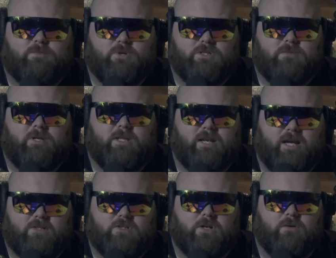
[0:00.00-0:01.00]
to be the next
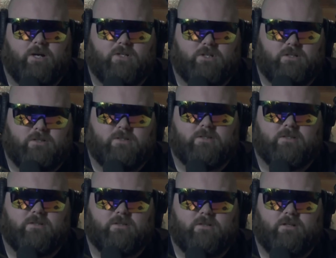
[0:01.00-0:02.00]
generation's
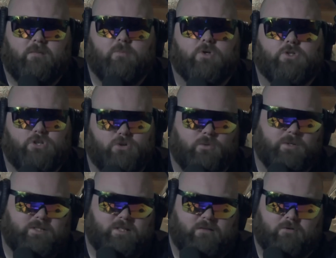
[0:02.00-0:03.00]
number 2
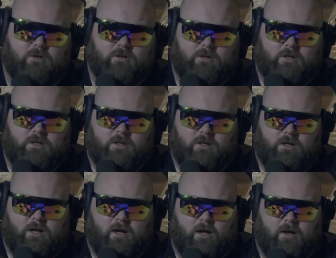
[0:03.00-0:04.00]
receiver.
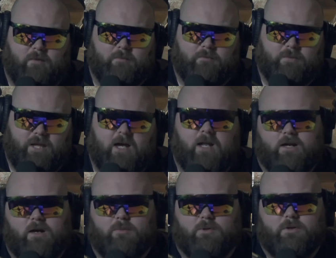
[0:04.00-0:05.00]
They got a
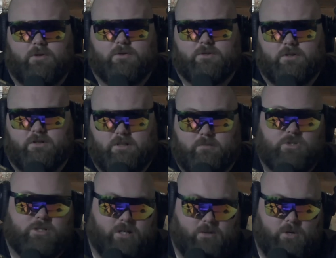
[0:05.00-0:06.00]
couple of those on their team, just
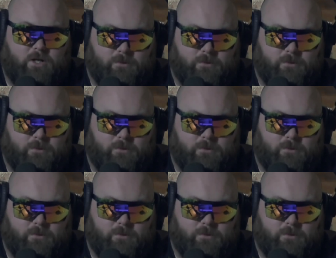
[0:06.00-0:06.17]
like we do.